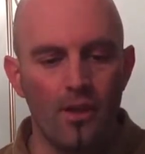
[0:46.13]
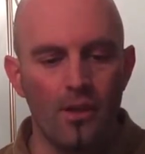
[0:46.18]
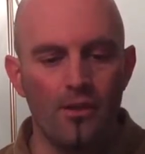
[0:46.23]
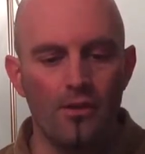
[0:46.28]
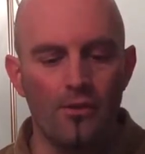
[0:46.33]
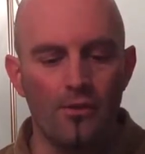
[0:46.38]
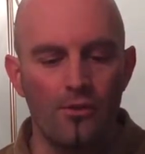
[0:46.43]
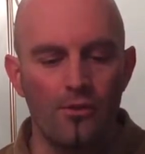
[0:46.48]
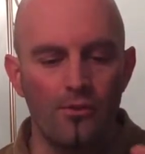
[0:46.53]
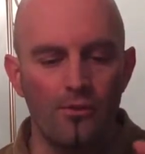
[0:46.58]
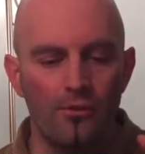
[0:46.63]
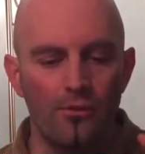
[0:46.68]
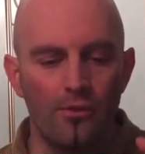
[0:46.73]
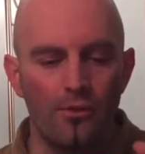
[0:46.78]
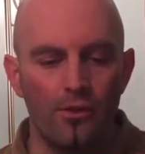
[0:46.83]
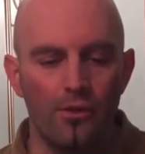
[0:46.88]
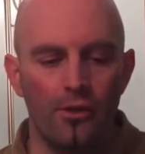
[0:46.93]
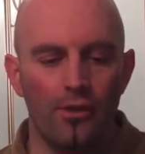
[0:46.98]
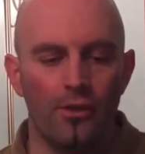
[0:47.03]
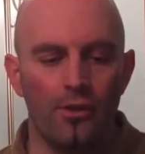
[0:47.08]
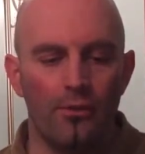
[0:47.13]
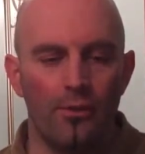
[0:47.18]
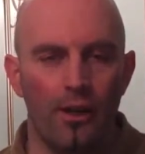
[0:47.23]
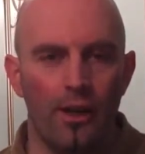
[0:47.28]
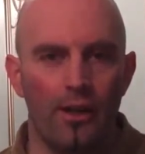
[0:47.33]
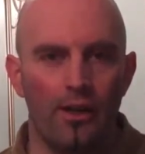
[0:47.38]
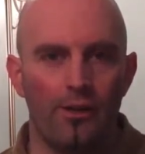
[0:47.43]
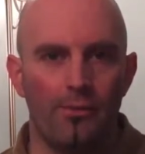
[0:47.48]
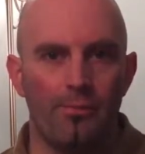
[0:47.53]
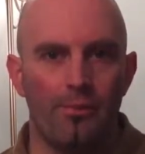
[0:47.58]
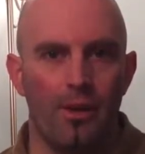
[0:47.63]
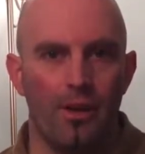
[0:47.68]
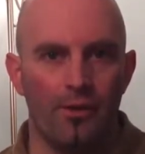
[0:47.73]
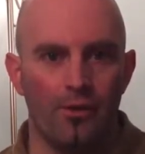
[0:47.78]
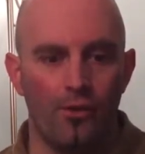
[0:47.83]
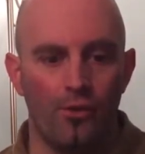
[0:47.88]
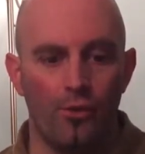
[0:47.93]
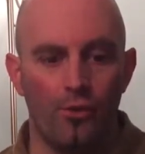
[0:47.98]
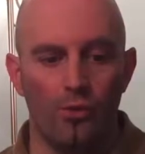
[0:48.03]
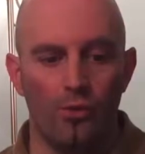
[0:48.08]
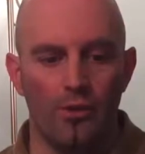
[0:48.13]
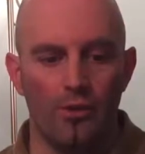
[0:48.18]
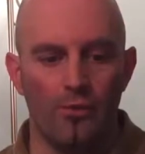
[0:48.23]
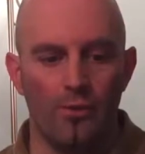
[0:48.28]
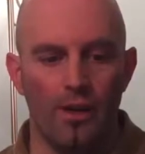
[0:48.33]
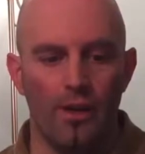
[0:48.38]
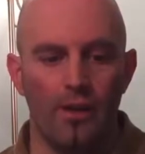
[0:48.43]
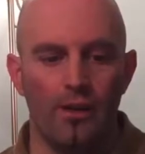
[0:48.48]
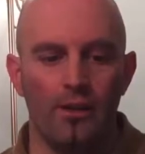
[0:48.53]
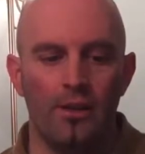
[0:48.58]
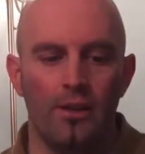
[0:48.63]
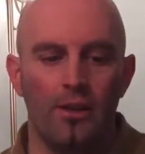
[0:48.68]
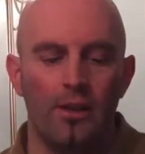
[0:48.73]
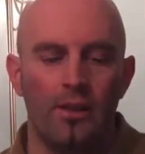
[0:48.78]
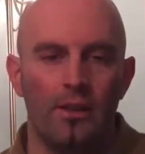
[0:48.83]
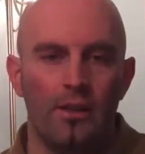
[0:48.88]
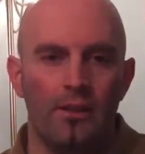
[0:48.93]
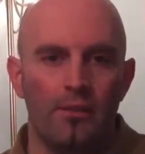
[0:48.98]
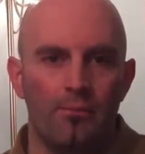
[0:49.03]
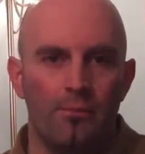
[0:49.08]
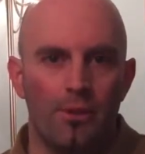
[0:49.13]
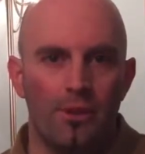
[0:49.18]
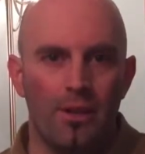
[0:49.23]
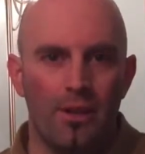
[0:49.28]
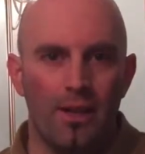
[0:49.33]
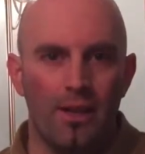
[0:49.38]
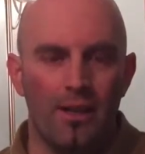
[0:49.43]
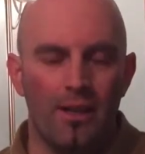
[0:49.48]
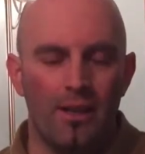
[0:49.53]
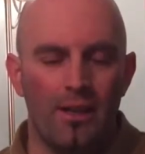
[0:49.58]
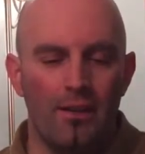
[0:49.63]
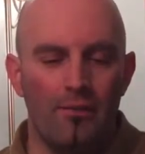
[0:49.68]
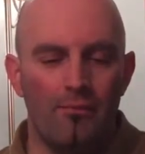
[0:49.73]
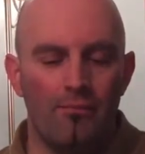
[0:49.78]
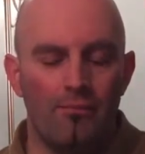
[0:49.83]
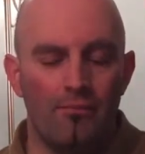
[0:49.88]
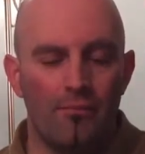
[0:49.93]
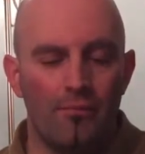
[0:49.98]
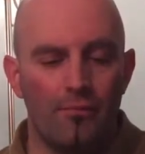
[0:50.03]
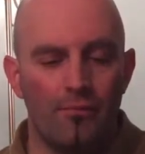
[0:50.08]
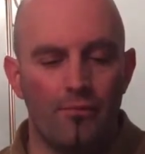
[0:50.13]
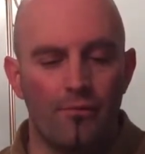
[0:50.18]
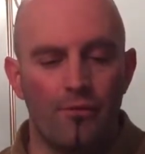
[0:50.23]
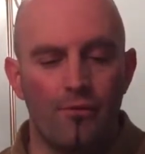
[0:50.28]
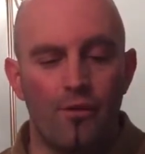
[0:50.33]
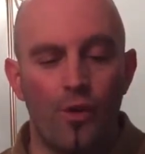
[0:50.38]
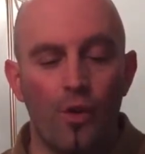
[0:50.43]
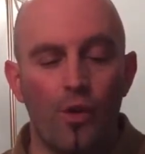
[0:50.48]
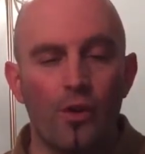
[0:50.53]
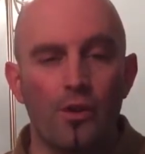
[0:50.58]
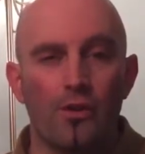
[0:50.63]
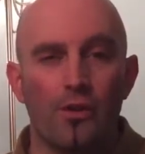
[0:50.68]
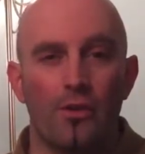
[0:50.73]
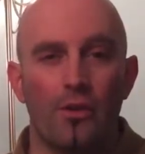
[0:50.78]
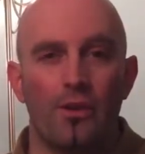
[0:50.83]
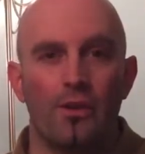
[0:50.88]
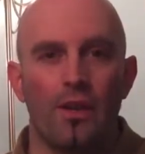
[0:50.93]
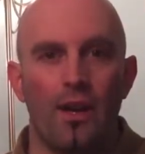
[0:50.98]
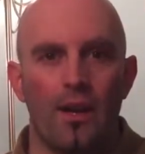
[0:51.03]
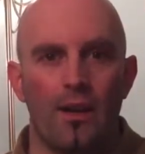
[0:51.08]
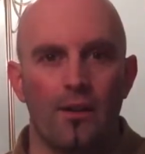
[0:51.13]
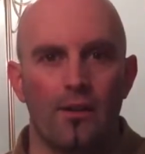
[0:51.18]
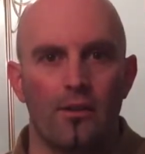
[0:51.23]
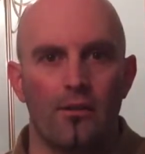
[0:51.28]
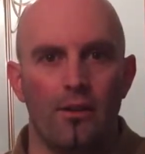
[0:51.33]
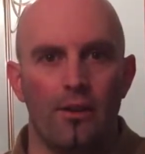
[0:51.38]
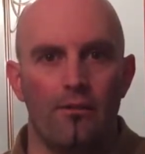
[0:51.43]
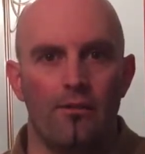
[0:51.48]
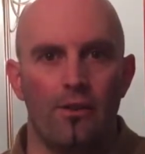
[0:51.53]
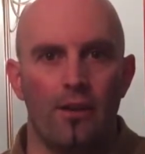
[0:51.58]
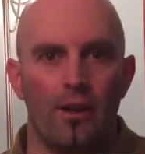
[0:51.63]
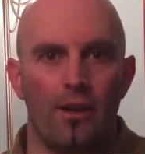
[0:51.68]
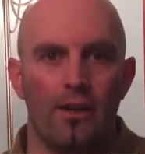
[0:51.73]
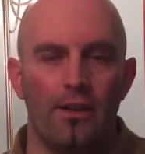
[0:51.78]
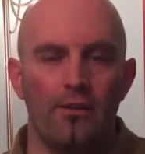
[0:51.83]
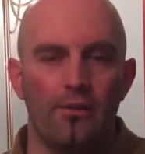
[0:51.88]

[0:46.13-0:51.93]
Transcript: So Uruguay as a whole as well, particularly focus on the Tannat grape variety.